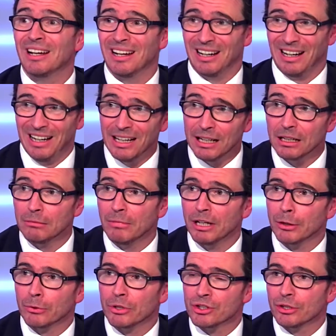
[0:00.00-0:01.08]
legal
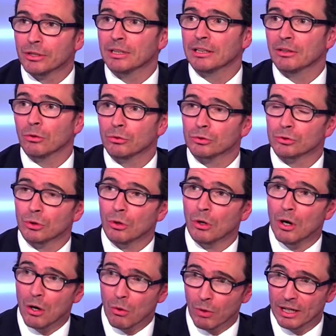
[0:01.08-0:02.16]
migration, and also
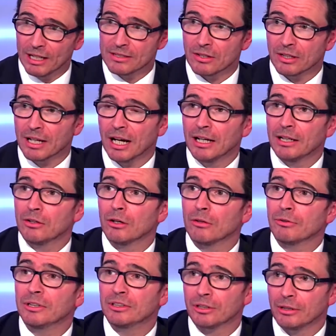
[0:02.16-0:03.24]
what is the kind of
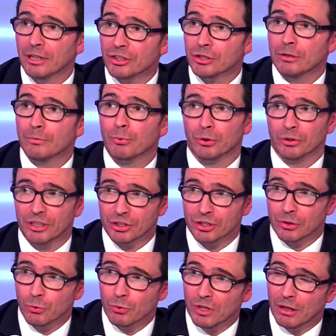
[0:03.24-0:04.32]
international
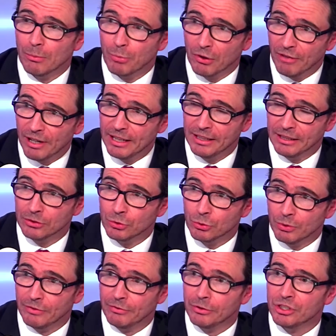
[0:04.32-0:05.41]
protection we are providing to
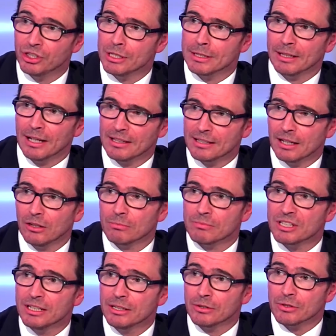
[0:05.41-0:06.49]
refugees and asylum
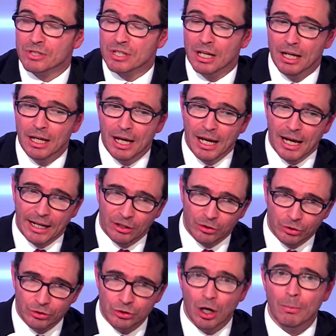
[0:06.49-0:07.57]
seekers. And on
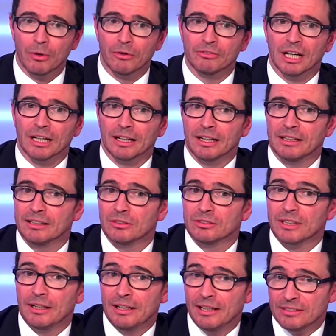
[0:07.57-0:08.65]
the top of that, it is,
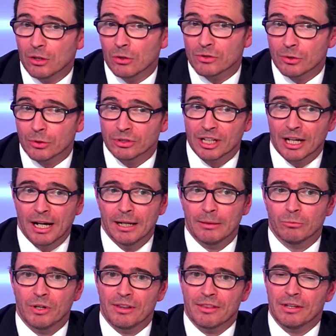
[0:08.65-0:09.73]
it is also time
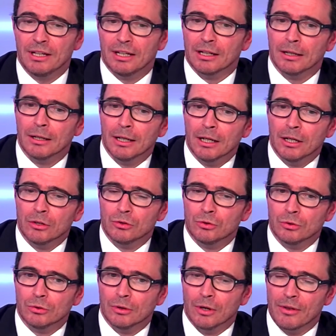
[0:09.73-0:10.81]
we think
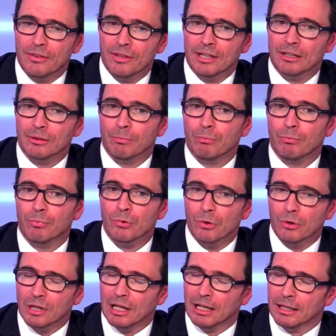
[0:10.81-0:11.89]
to think
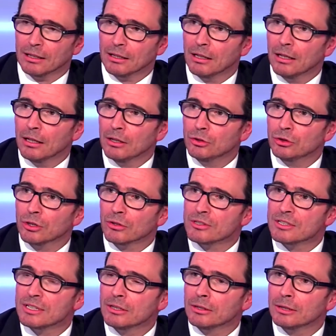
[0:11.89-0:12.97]
broadly, to
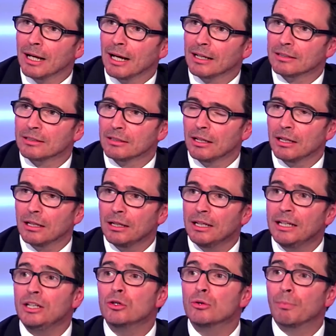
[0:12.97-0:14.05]
consider that
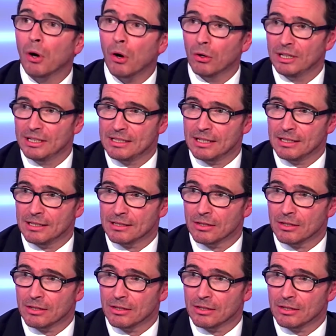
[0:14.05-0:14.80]
EU policies,